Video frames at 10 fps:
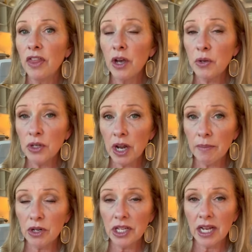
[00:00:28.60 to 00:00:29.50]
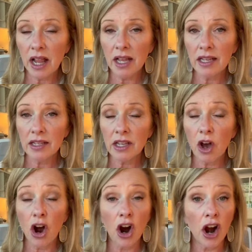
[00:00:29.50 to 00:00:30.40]
those numbers tell us
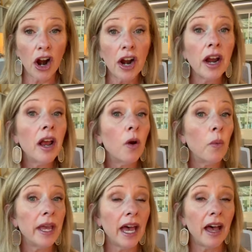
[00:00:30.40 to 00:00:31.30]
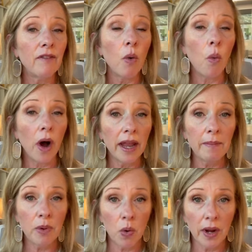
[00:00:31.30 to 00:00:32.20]
are we have
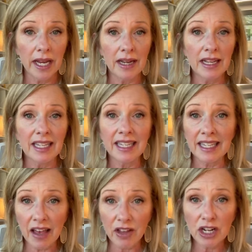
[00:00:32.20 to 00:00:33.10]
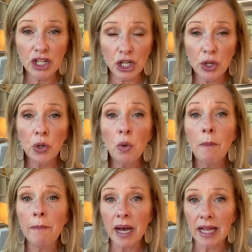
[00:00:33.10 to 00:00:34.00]
1.72
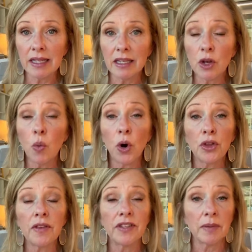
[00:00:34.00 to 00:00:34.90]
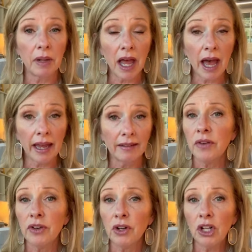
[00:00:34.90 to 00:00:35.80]
months worth of supply.
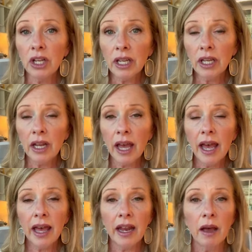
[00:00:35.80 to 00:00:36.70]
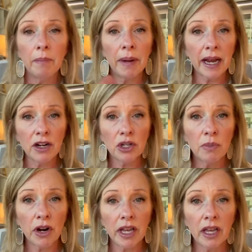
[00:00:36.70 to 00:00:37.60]
If you're looking at a buyer's
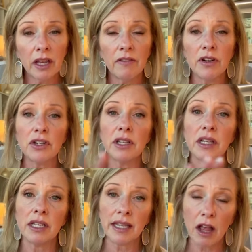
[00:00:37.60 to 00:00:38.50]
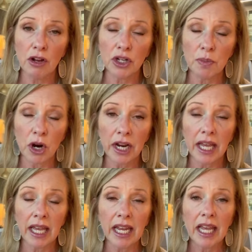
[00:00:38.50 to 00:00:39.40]
market versus a seller's
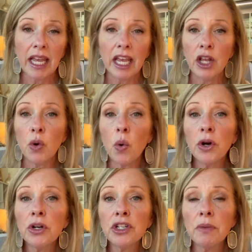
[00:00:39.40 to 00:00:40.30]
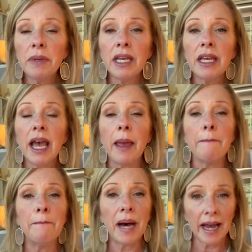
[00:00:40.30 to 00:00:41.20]
market, in order to be a
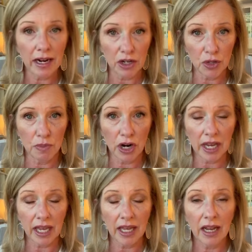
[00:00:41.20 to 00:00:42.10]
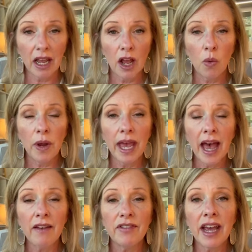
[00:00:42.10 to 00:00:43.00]
buyer's market, we
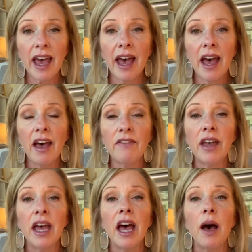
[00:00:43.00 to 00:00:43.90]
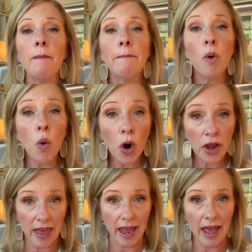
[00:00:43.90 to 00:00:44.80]
have to have more
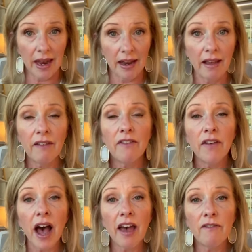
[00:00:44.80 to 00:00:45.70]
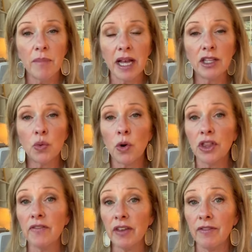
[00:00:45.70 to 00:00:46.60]
than 5 months worth
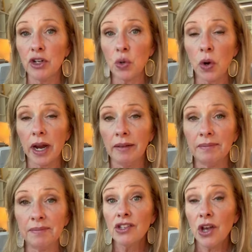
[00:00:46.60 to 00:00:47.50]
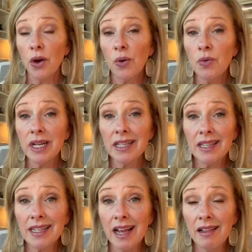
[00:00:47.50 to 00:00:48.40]
of inventory. So what does
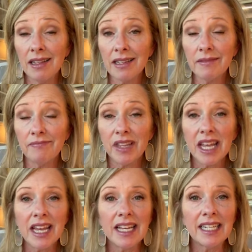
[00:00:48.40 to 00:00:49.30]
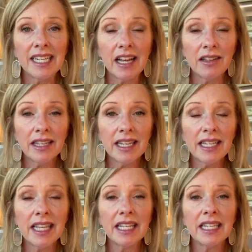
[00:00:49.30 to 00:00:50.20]
this tell us? It tells us
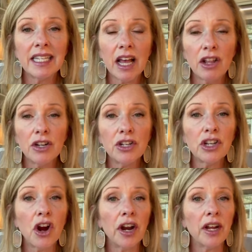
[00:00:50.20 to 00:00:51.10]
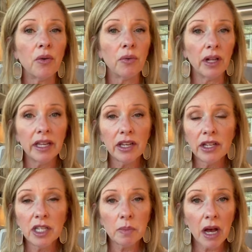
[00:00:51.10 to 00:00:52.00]
that sellers are in a really
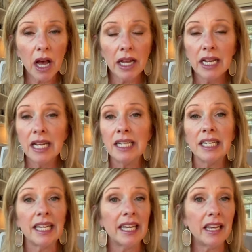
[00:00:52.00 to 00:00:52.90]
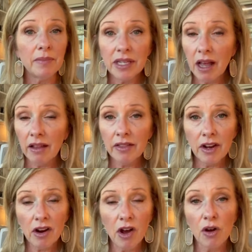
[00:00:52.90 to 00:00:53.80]
good spot to keep selling
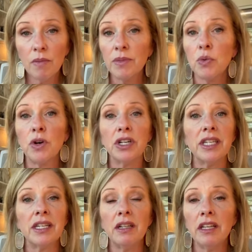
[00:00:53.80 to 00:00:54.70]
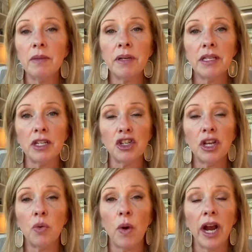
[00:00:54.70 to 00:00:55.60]
their homes. We're still in a
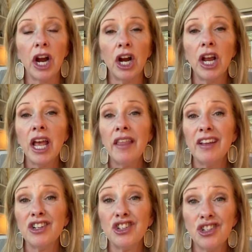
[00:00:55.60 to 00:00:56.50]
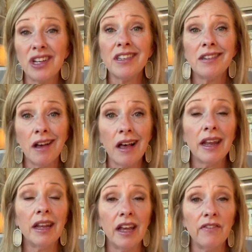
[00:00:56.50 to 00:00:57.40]
position where there's just not
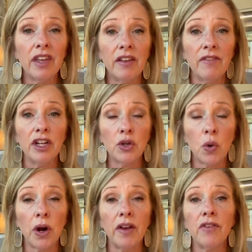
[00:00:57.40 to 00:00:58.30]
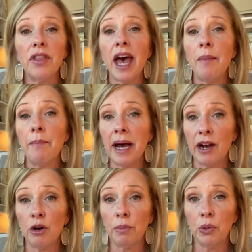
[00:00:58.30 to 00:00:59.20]
enough inventory for that
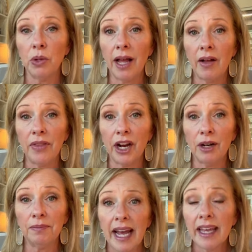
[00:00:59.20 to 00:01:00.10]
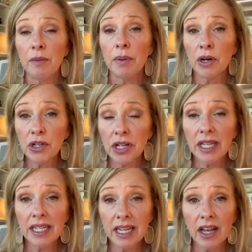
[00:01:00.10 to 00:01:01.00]
buyer pool out there. I can
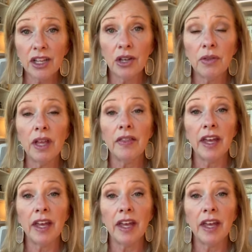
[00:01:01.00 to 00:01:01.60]
personally tell you that